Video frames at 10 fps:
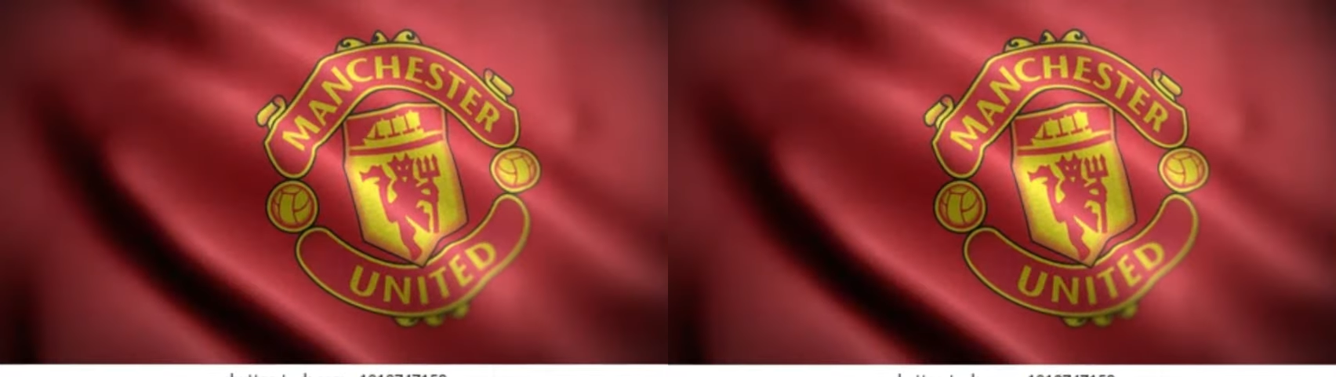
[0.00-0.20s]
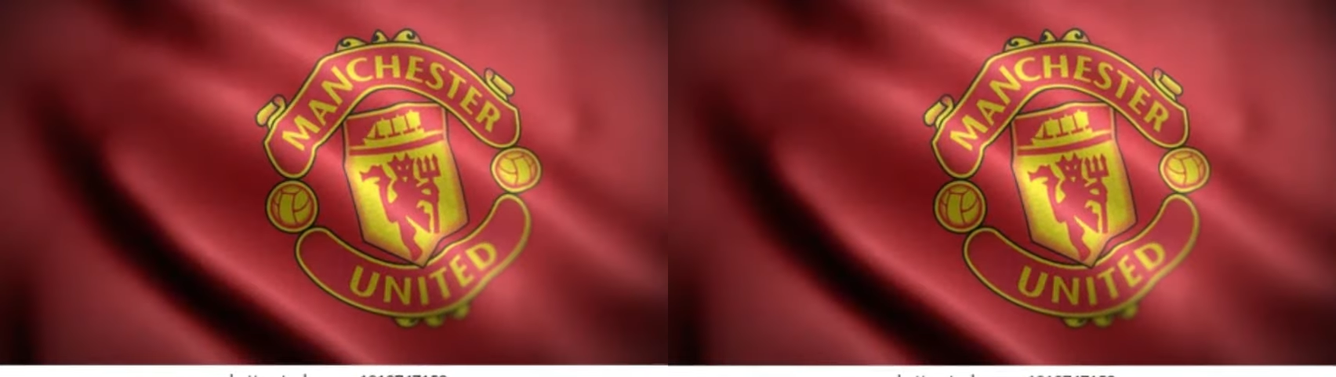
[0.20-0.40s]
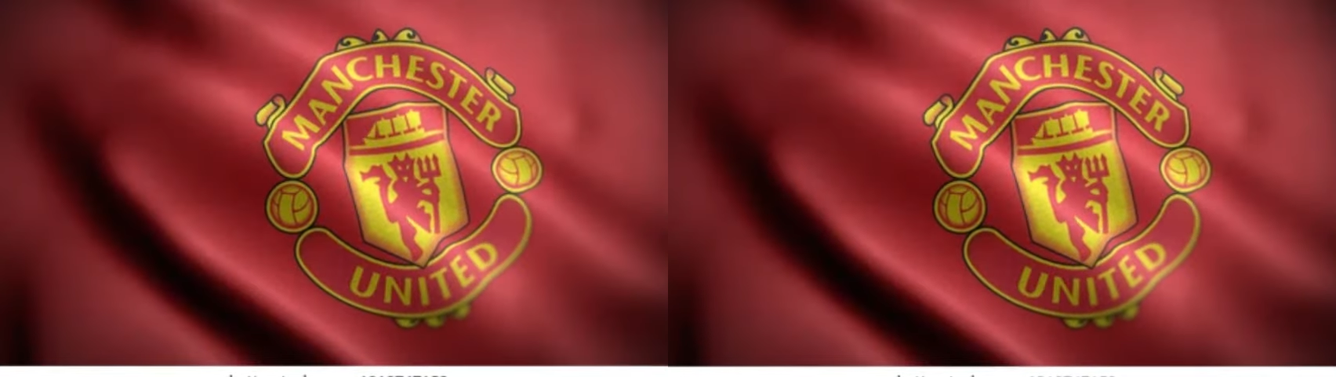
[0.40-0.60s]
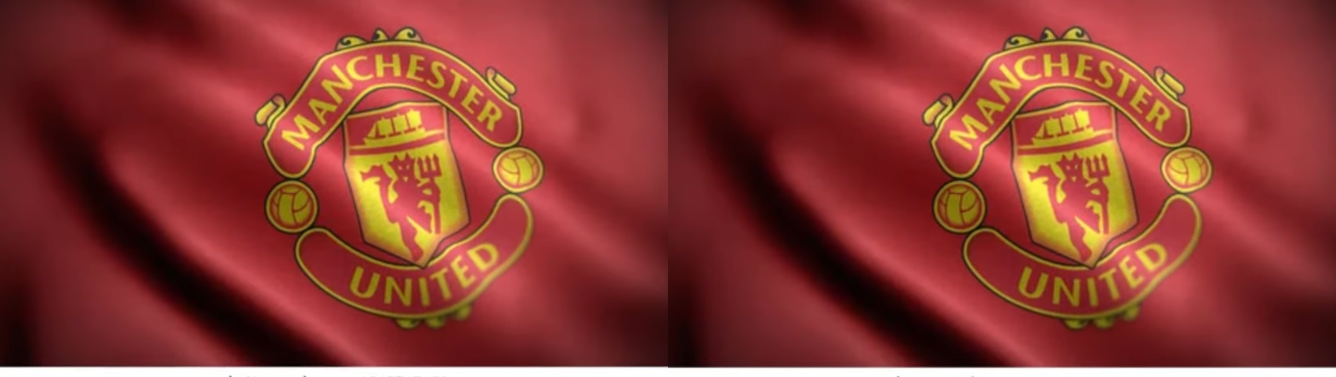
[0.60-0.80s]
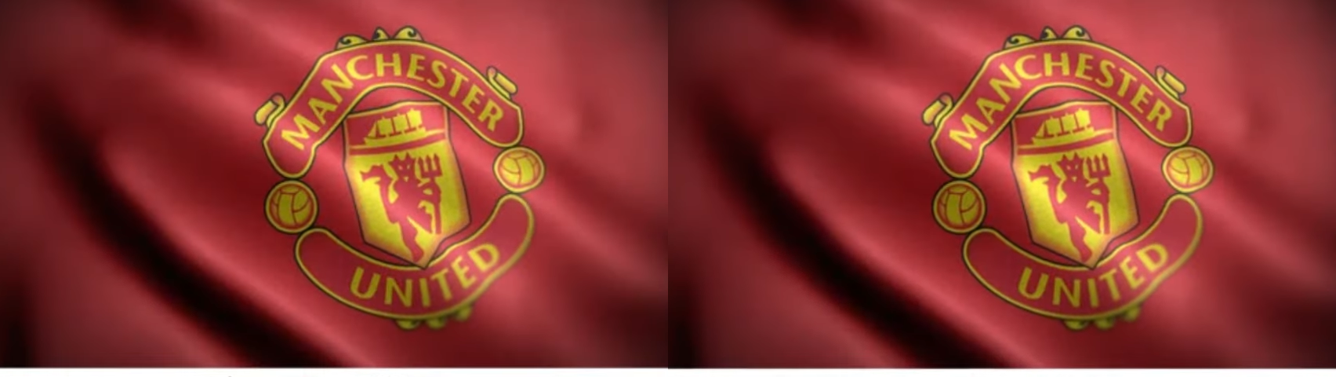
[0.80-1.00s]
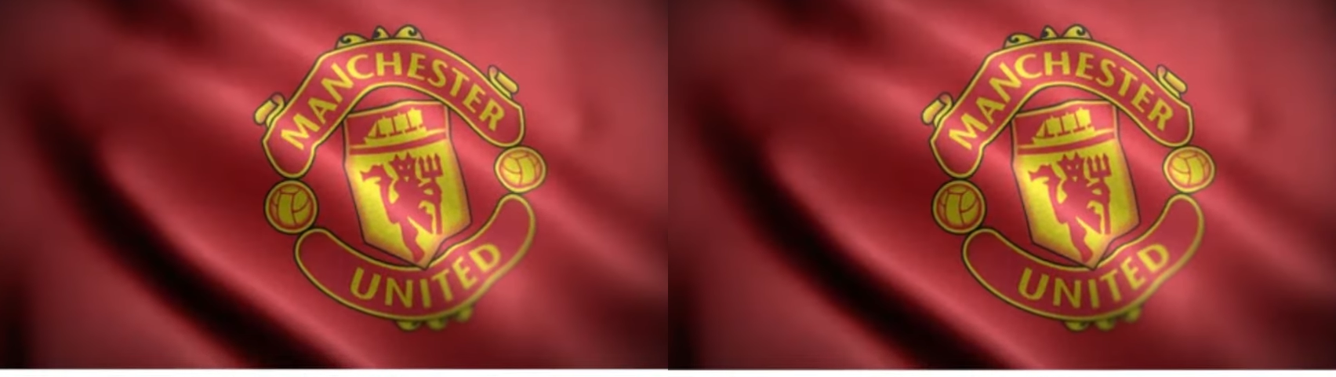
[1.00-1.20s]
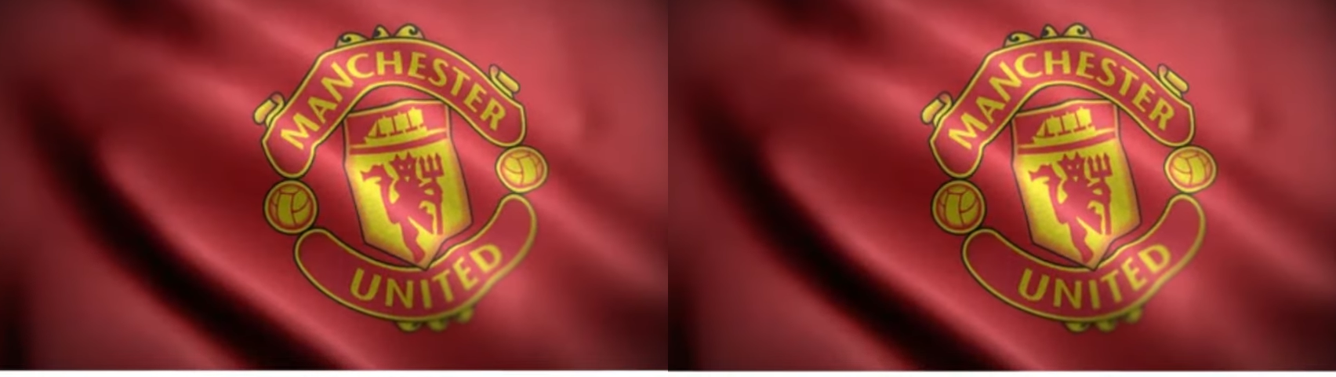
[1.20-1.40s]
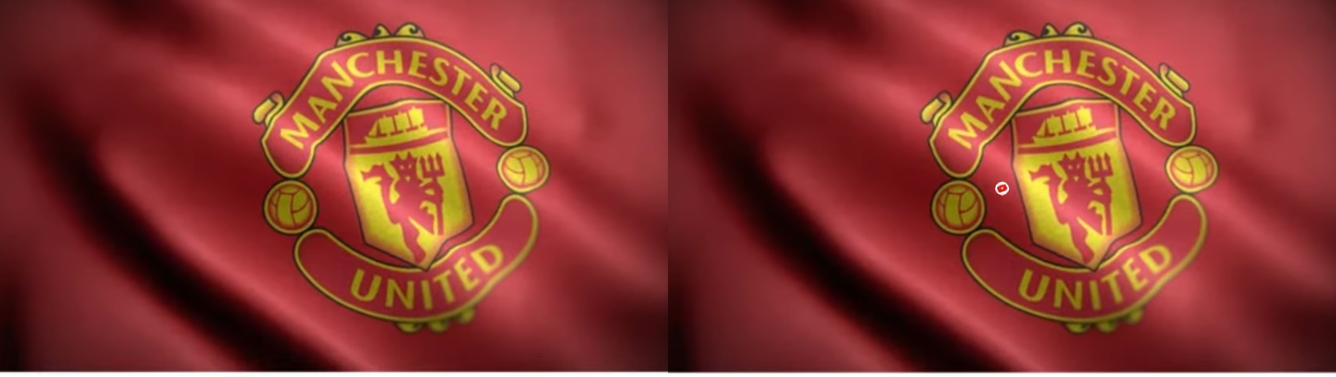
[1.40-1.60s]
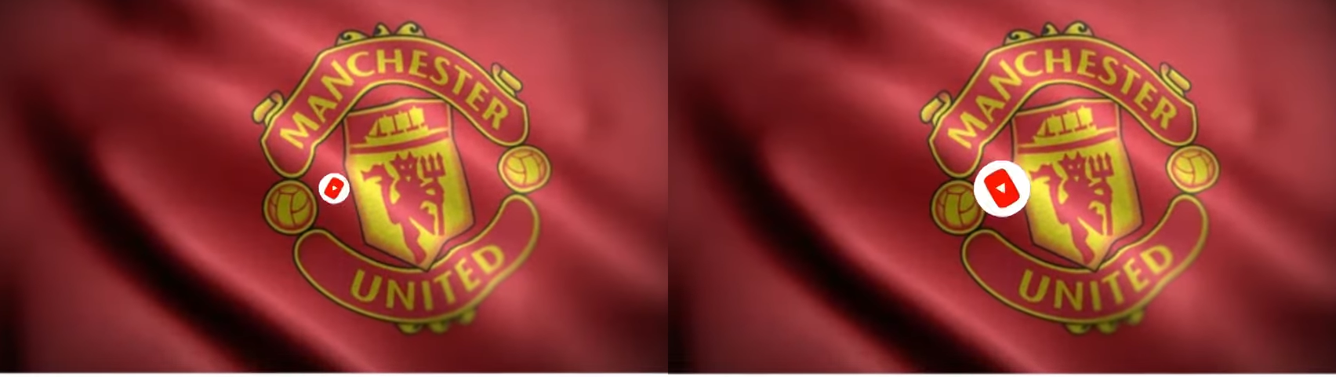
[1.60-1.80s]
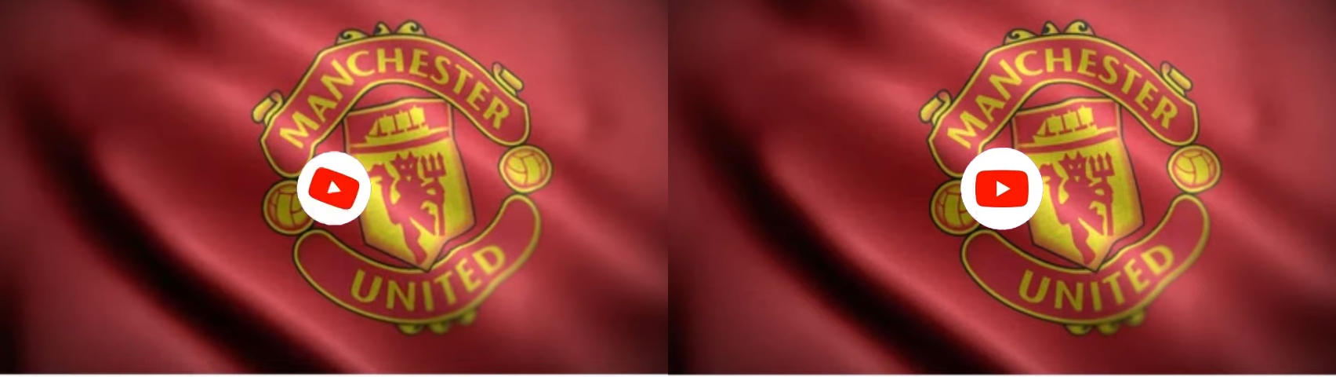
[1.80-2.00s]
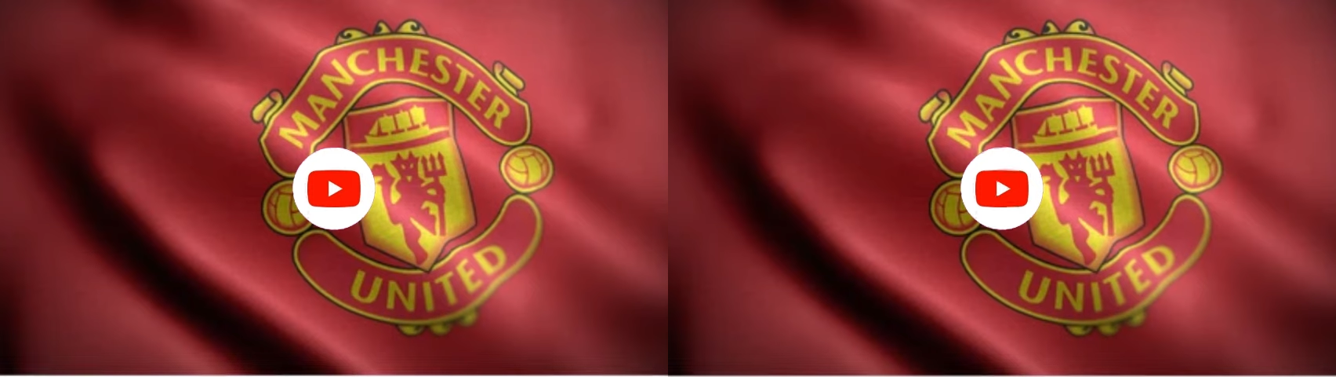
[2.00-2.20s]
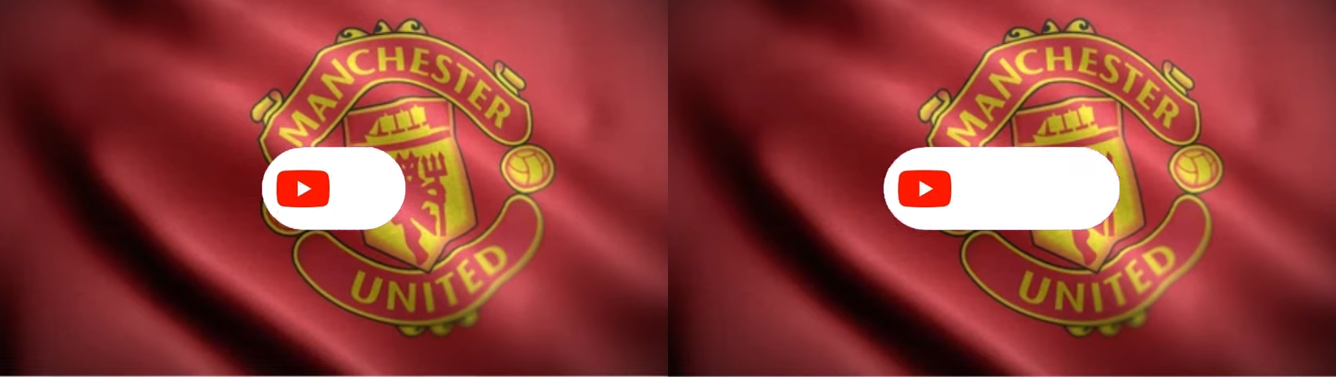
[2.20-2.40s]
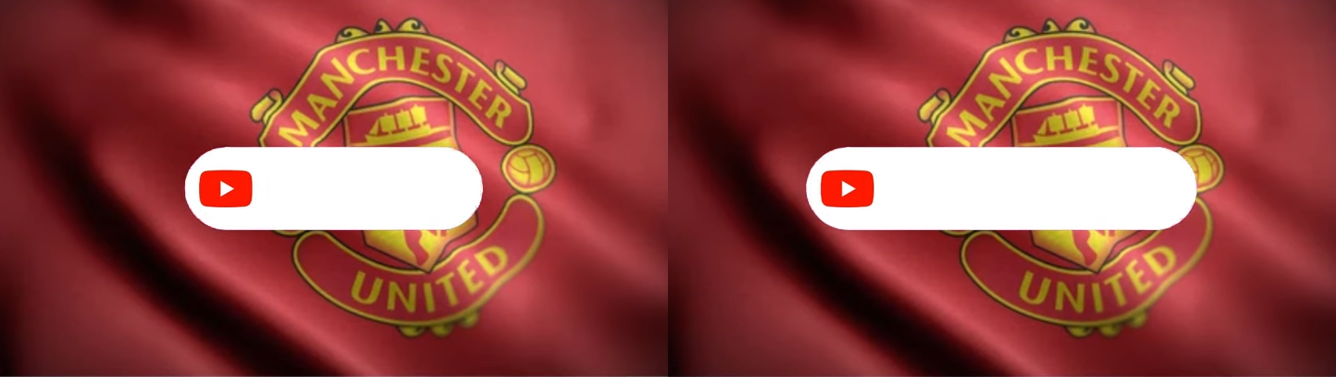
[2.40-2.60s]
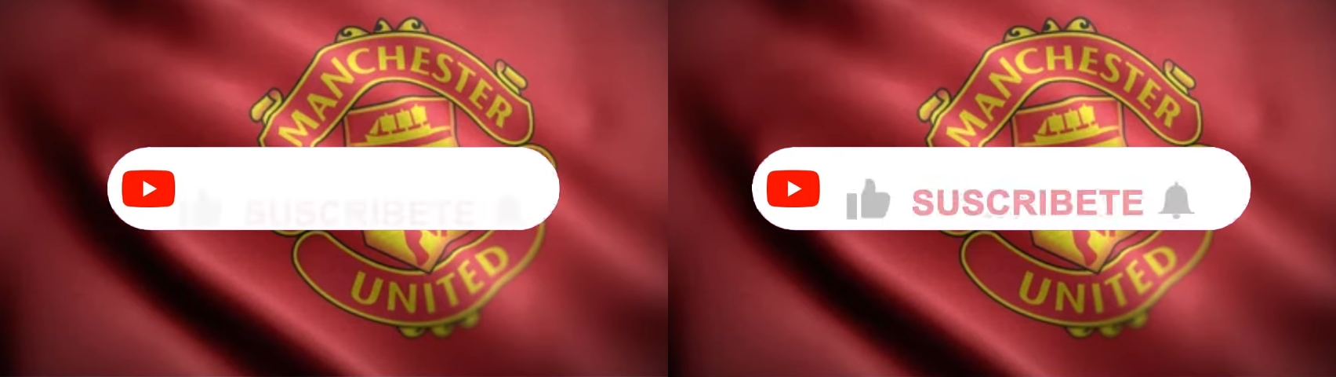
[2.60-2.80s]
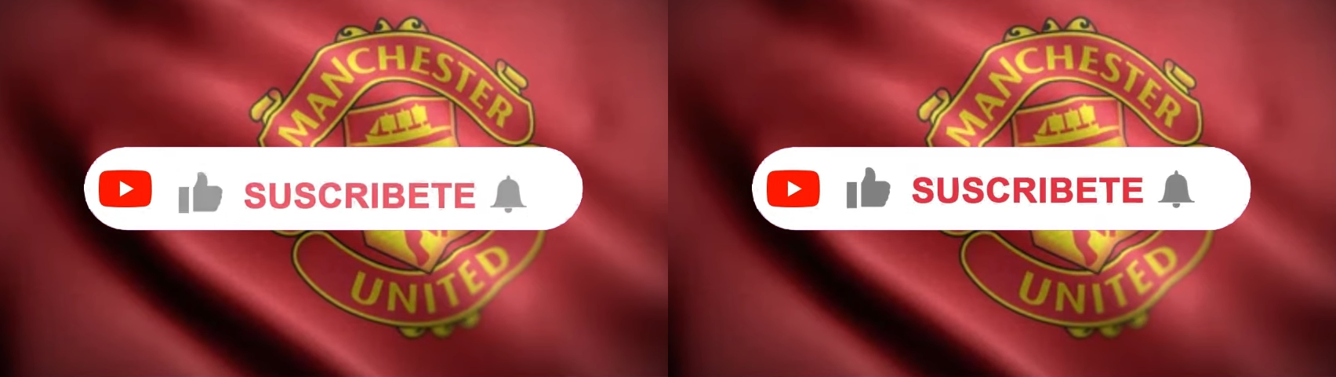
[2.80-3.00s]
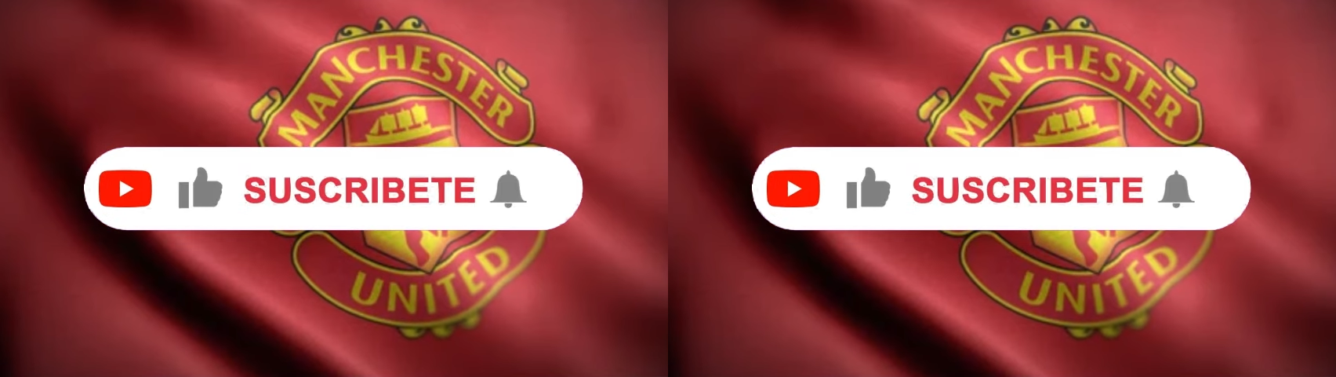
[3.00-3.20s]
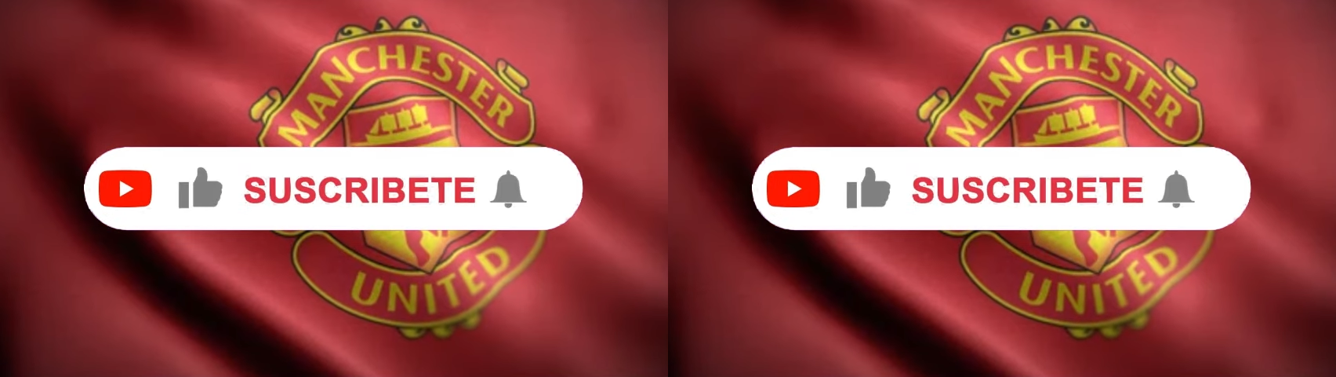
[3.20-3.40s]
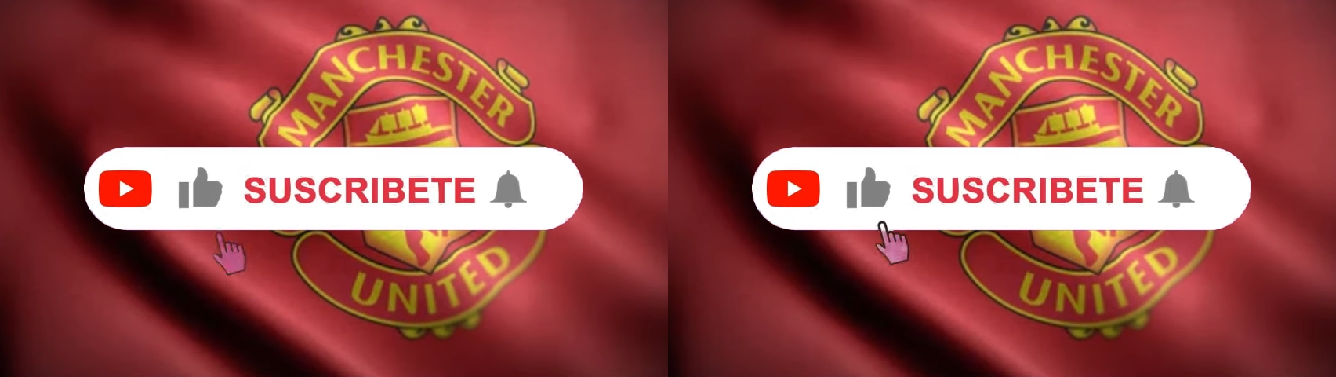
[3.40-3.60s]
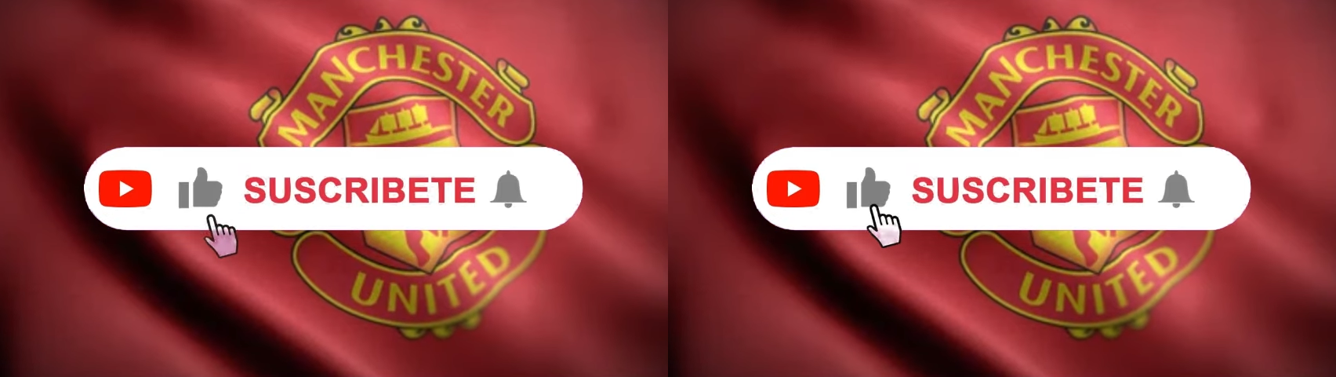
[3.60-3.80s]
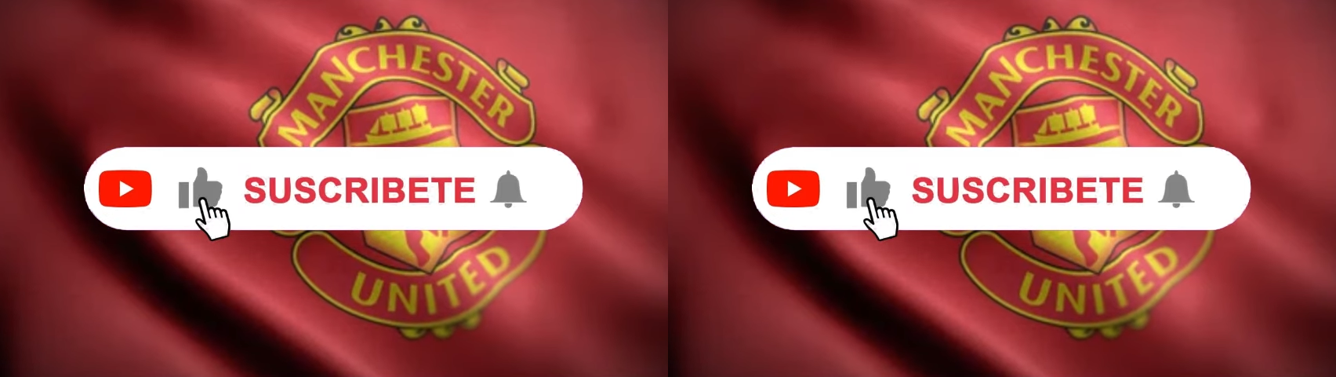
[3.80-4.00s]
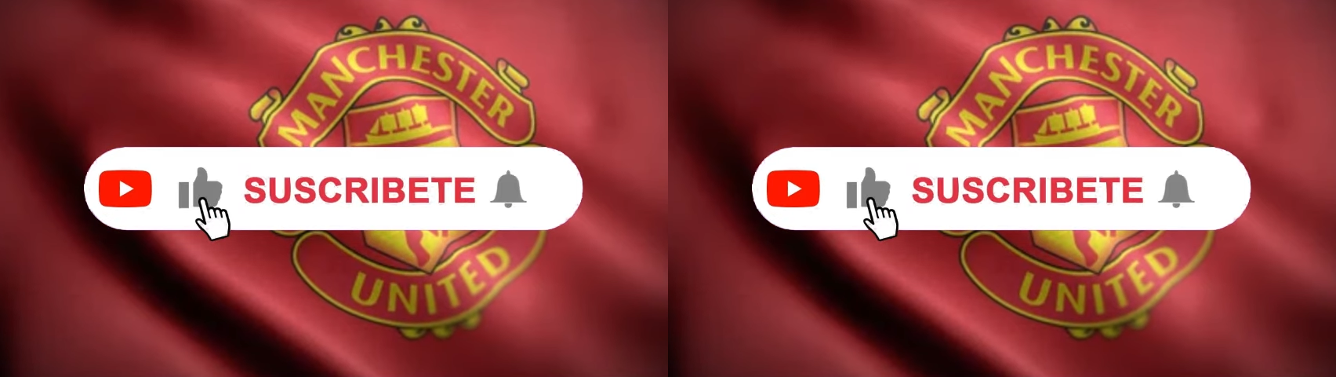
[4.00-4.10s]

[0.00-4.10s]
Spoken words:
(no speaker visible)